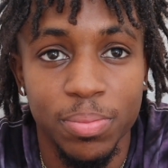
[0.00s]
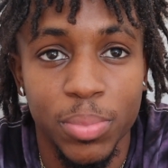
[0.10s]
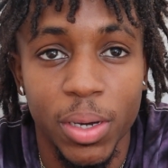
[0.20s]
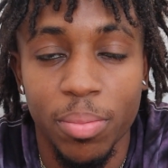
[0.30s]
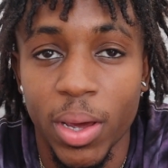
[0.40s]

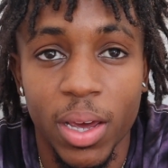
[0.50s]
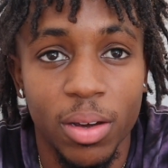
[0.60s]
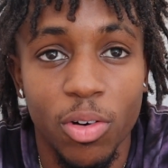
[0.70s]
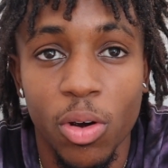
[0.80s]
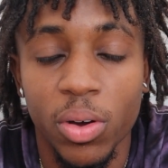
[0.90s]
But
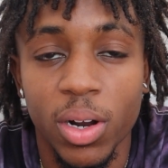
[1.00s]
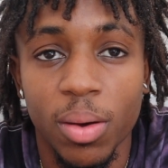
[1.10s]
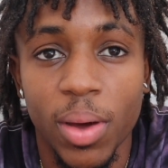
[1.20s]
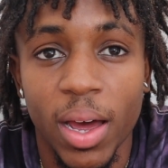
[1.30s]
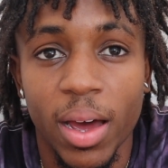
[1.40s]
man, growing
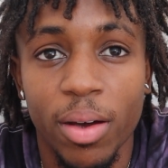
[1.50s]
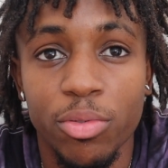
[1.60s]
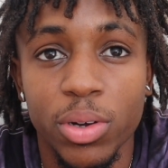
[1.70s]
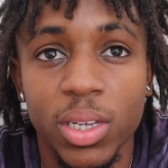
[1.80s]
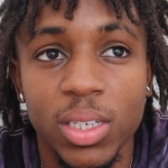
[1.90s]
up, I
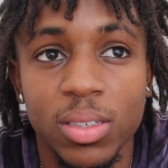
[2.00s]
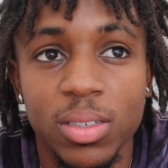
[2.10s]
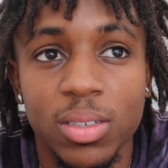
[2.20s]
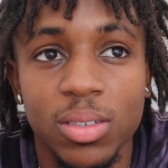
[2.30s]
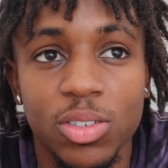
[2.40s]
really
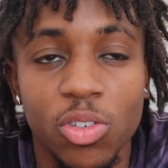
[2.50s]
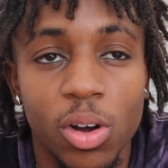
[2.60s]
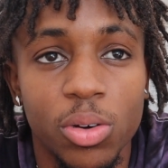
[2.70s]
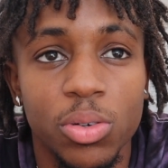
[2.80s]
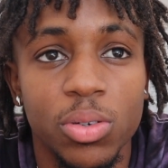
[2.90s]

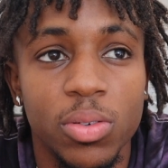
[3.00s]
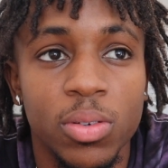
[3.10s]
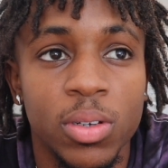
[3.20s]
struggled